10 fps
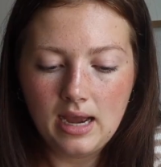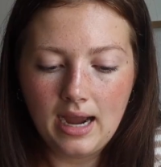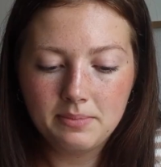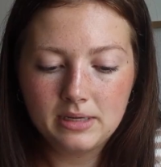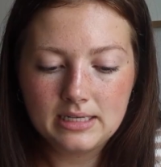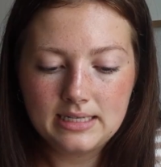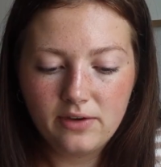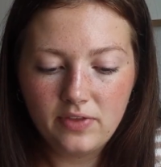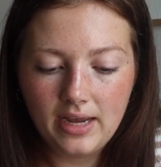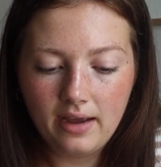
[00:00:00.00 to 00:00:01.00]
I'm gonna see
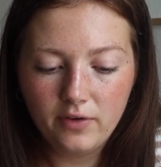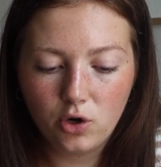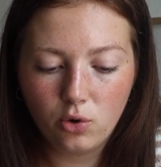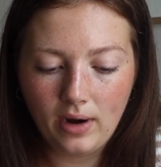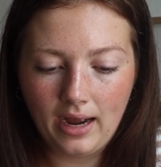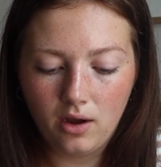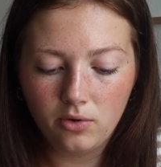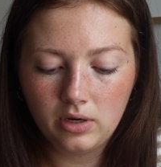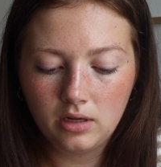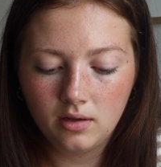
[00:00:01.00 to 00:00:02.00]
if they have a
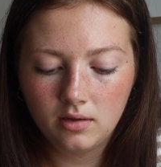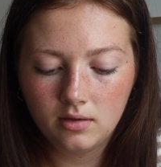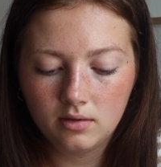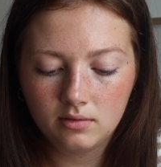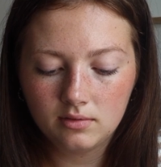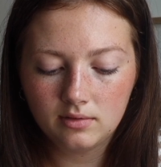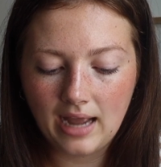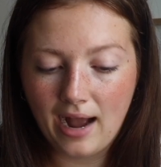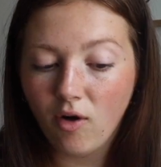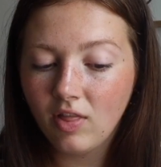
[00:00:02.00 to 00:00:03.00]
crown
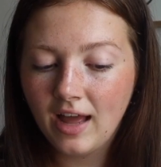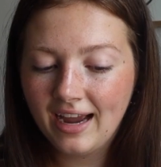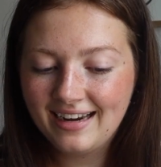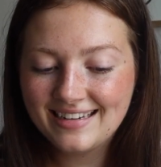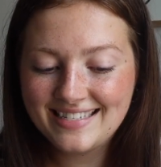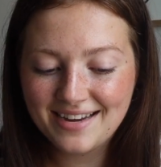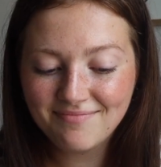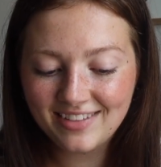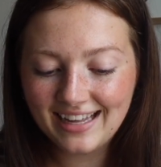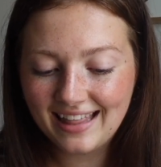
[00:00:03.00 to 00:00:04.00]
outline template.